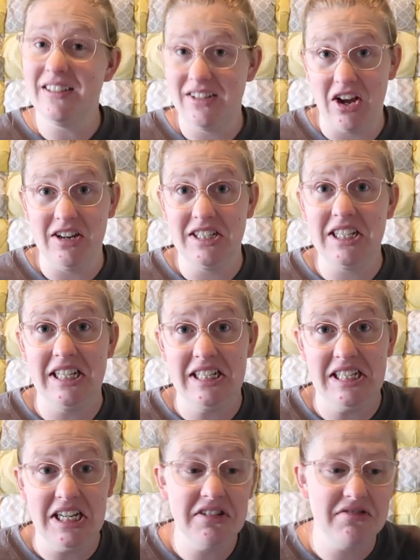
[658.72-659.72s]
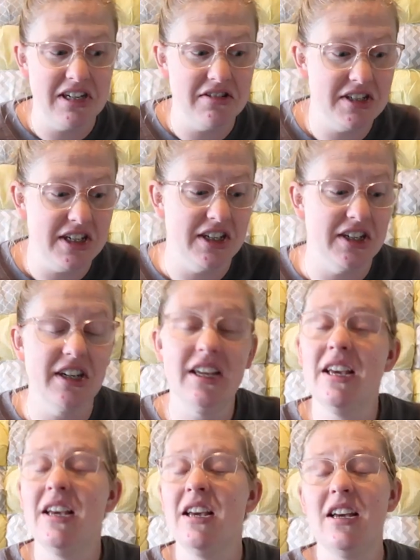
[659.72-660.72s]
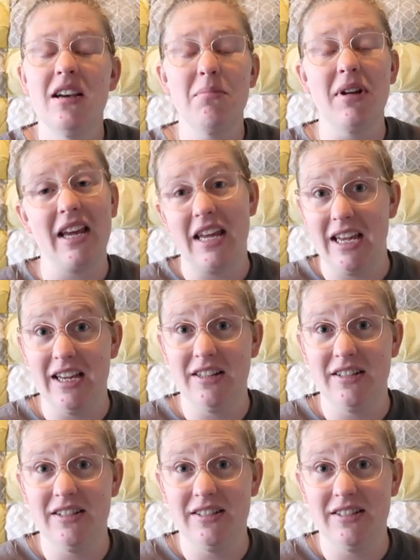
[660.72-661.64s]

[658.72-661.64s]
gotten to get done around here, but I can't